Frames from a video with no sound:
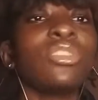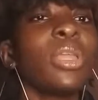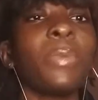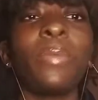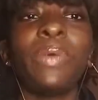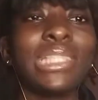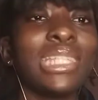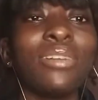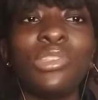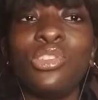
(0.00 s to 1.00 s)
It's all about
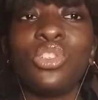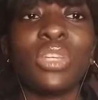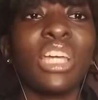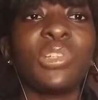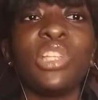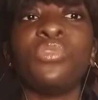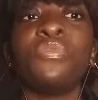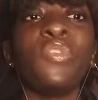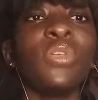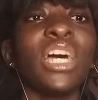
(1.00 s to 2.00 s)
personal decision actually, to
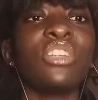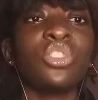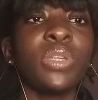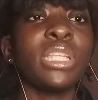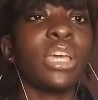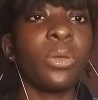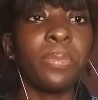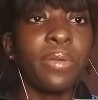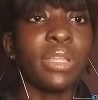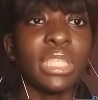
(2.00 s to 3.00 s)
follow that training that your
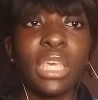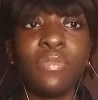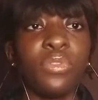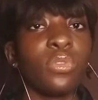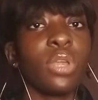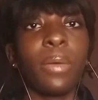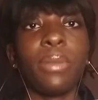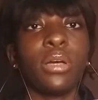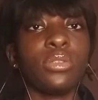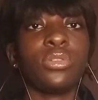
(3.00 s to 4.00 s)
parents gave you, not
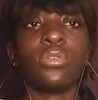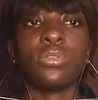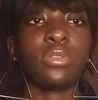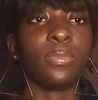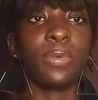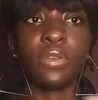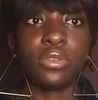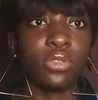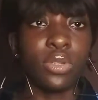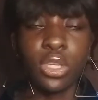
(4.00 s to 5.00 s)
about just your
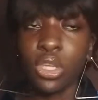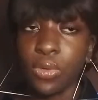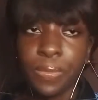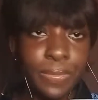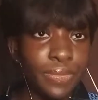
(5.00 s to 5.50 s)
parents training you.